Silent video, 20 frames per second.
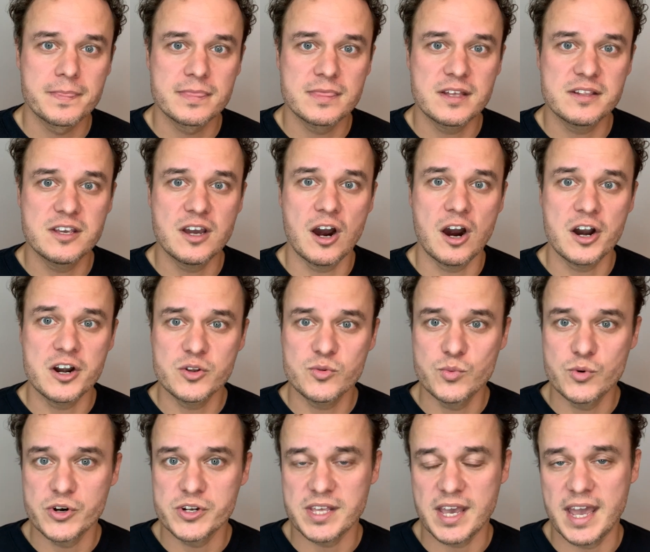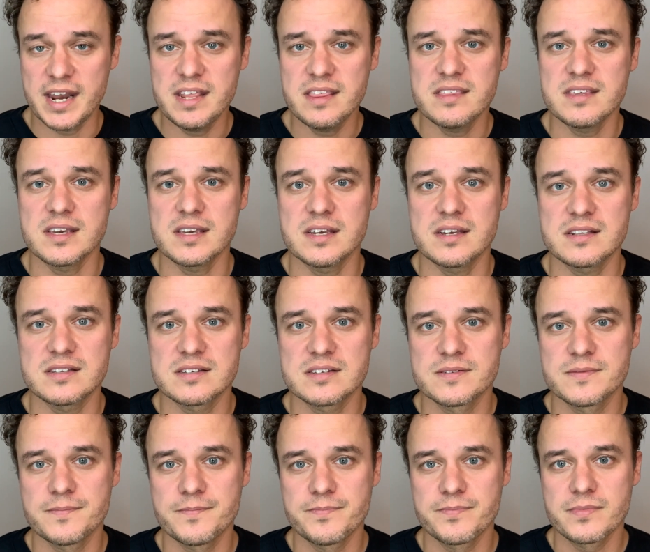that they aren't worth anything yet.
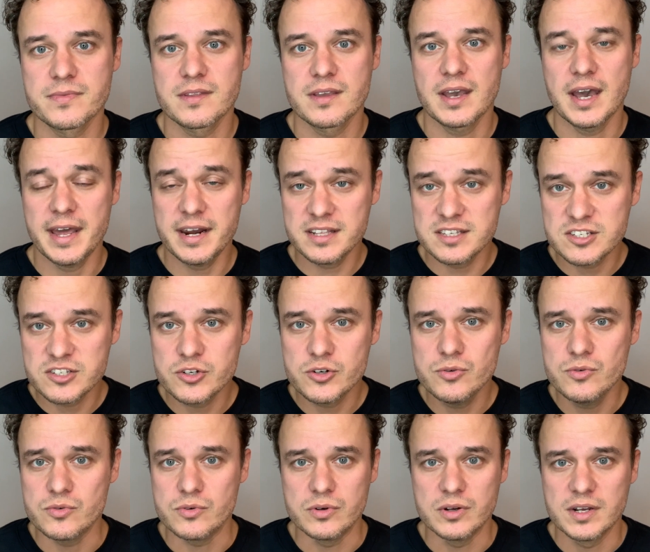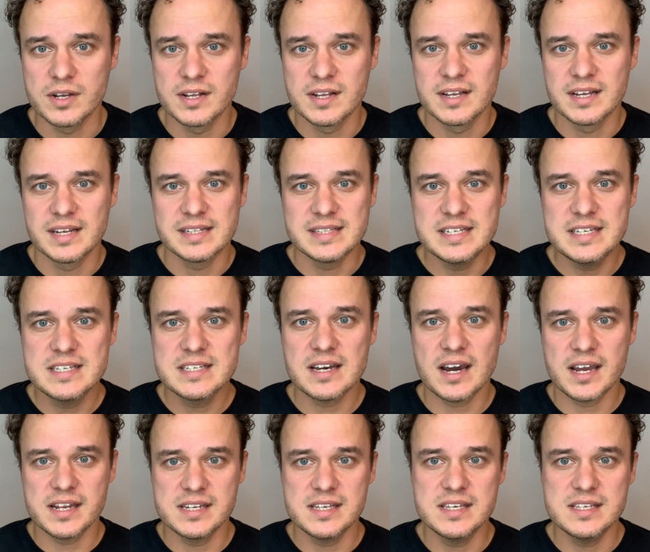And it's true. These
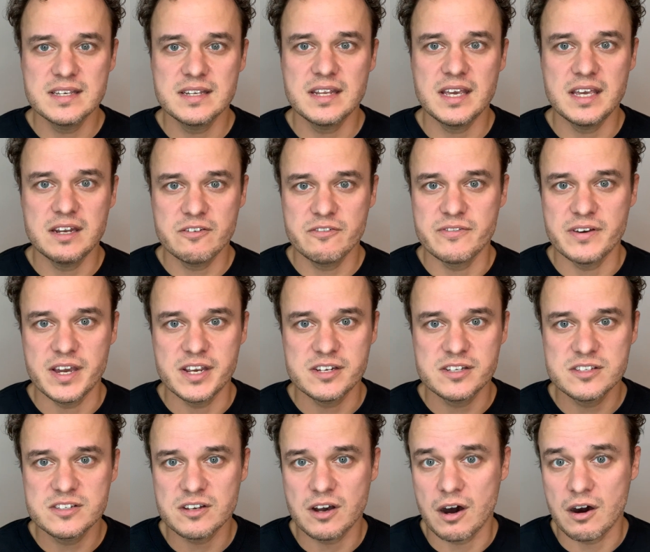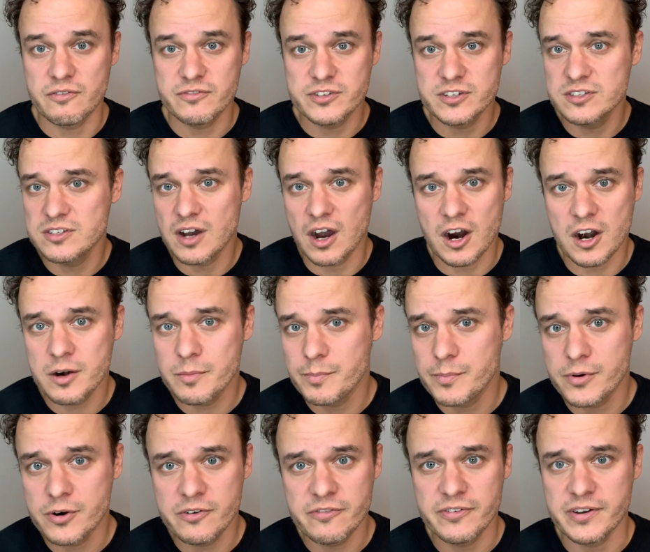ideas and innovations often aren't
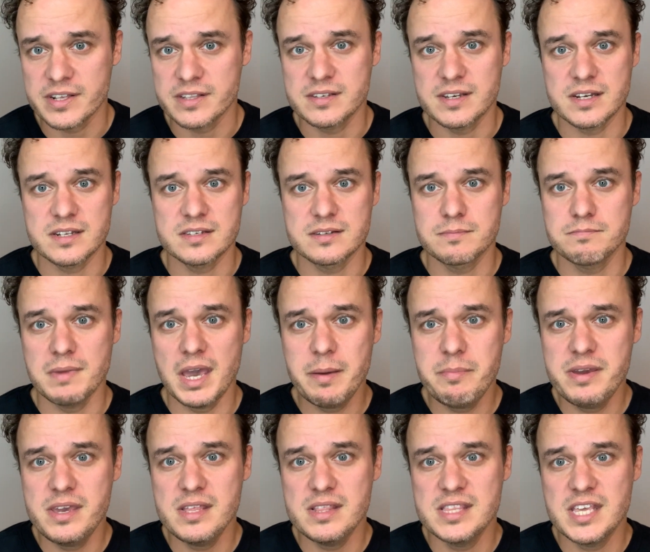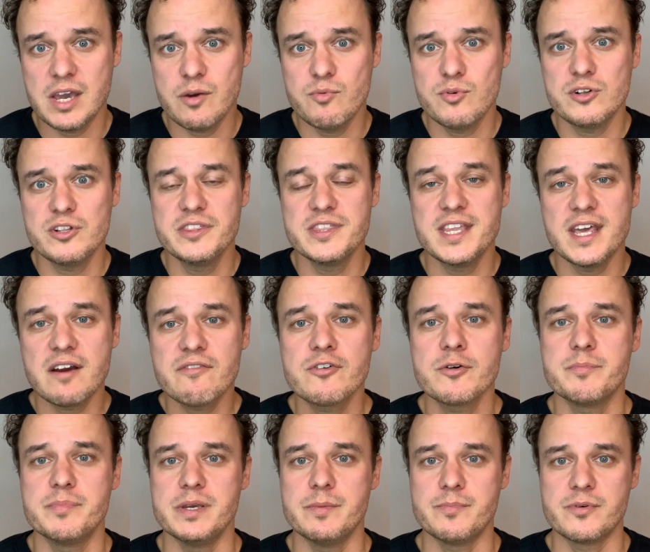perfect yet. Maybe they will never
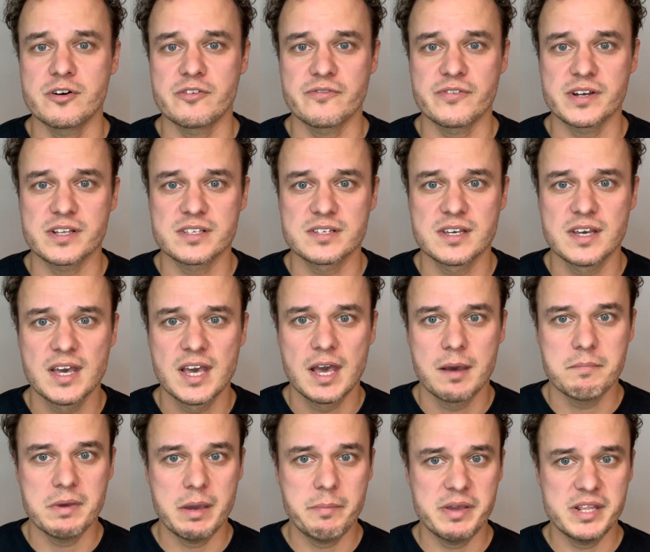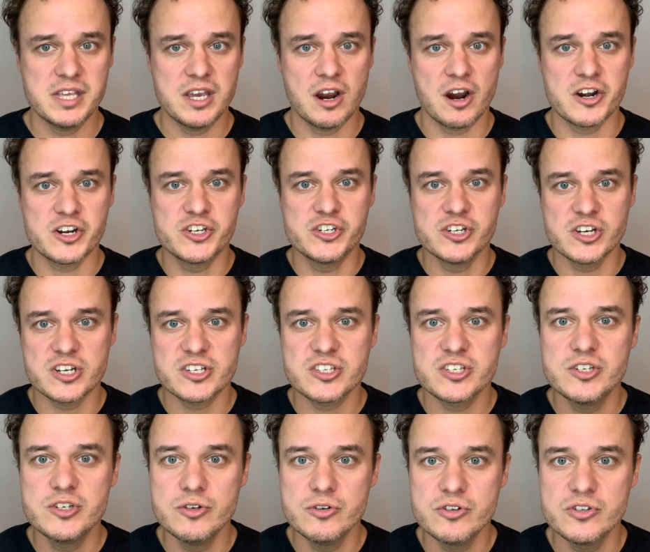be perfect. Maybe they are
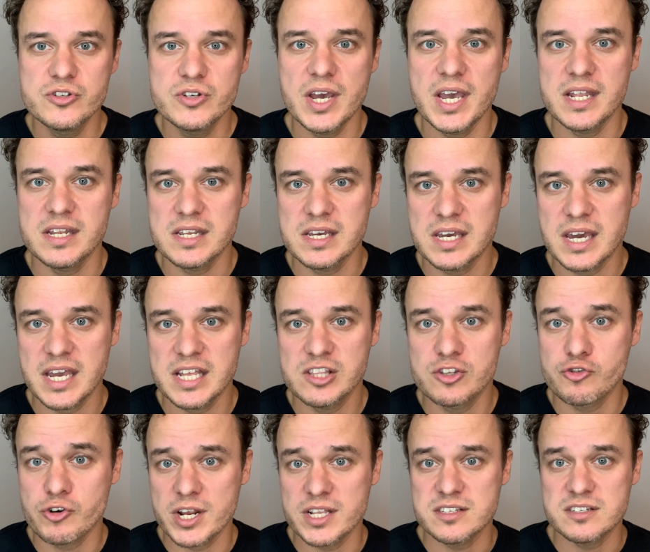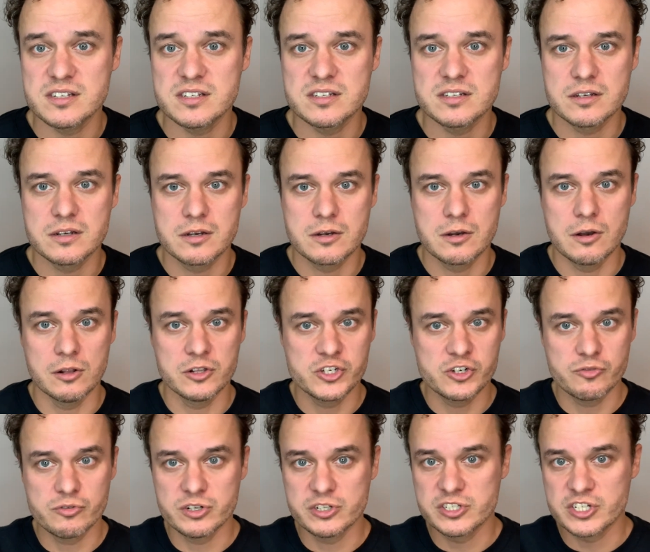just used to indicate trends,
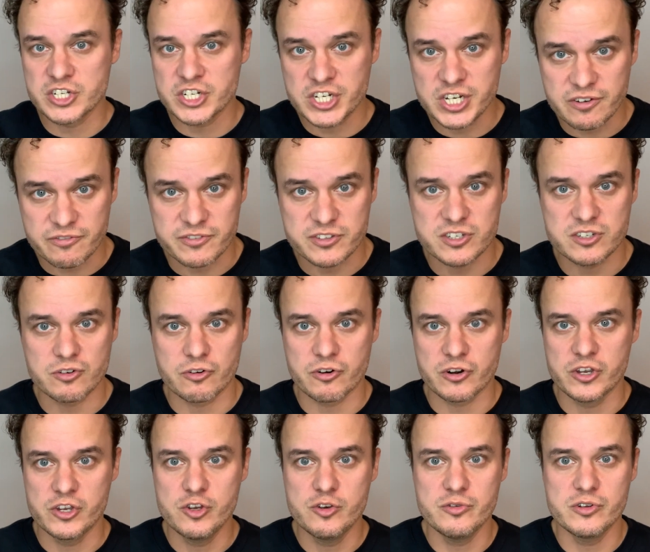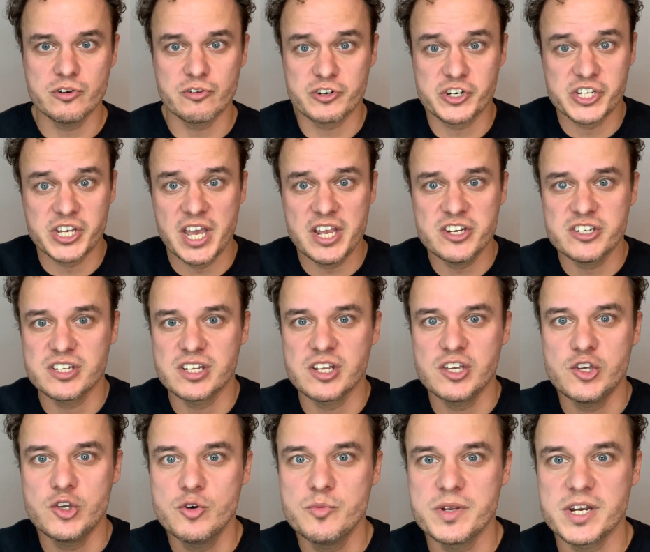cultural shifts, or changes in
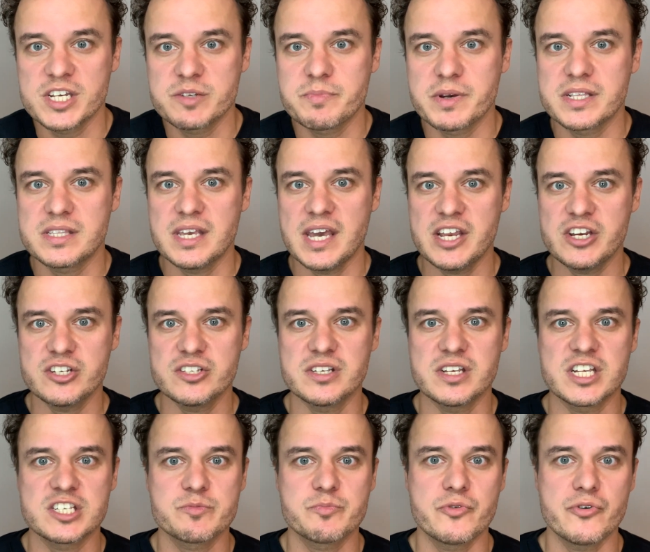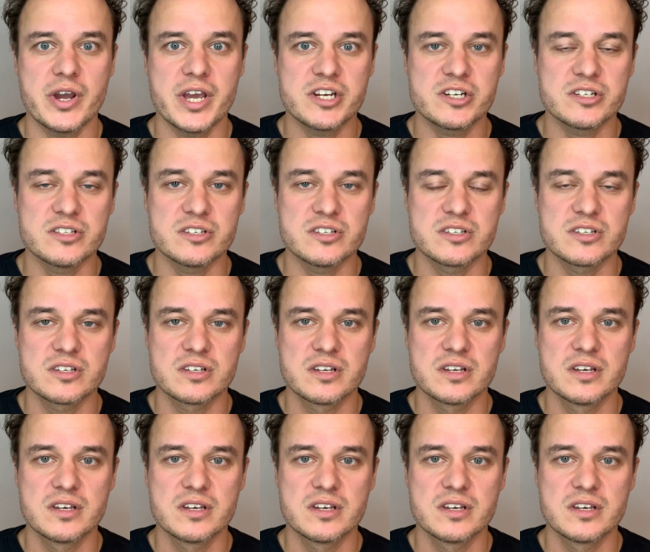human expectations and aspirations.